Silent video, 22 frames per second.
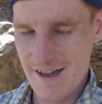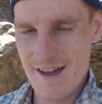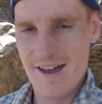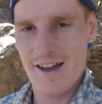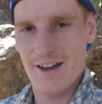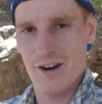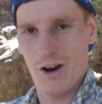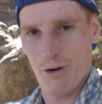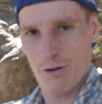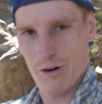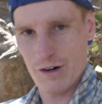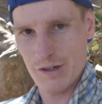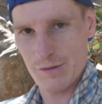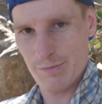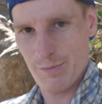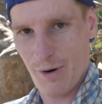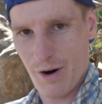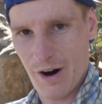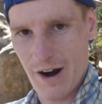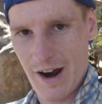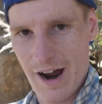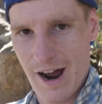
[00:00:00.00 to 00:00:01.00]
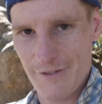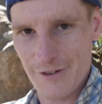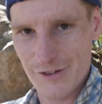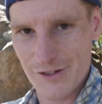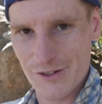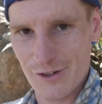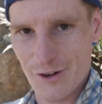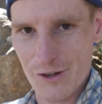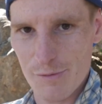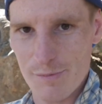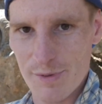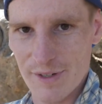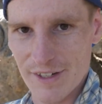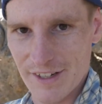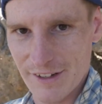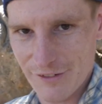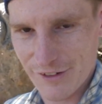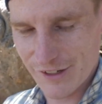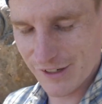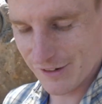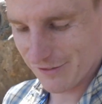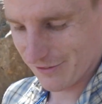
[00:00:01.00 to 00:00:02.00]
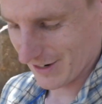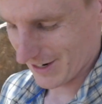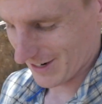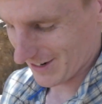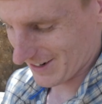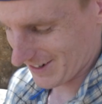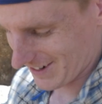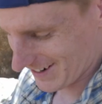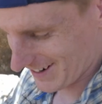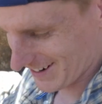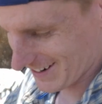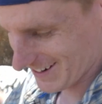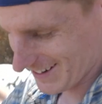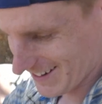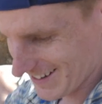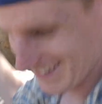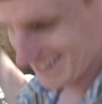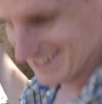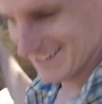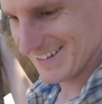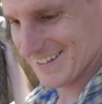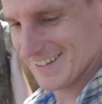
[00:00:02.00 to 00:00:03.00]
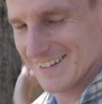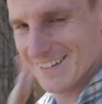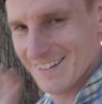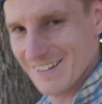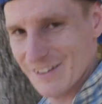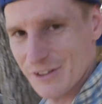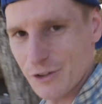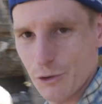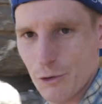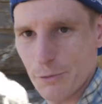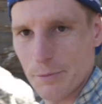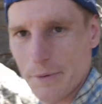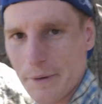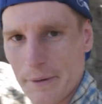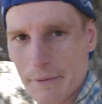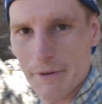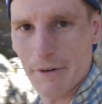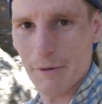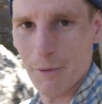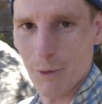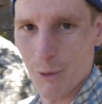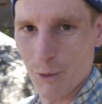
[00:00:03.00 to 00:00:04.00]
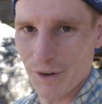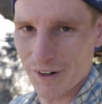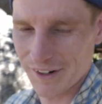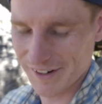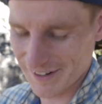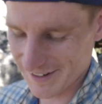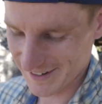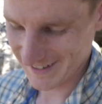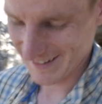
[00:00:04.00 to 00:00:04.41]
And always buy half a size bigger for your feet. You will be rewarded.